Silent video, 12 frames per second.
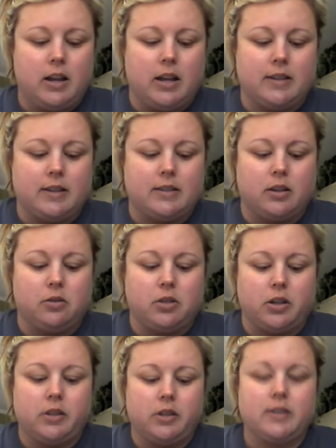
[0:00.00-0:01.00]
and so
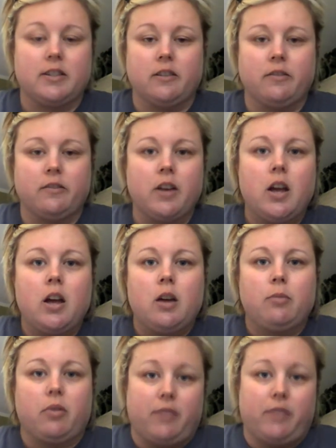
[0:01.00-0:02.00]
tons of
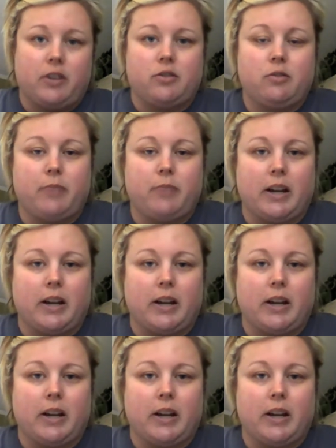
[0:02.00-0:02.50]
professional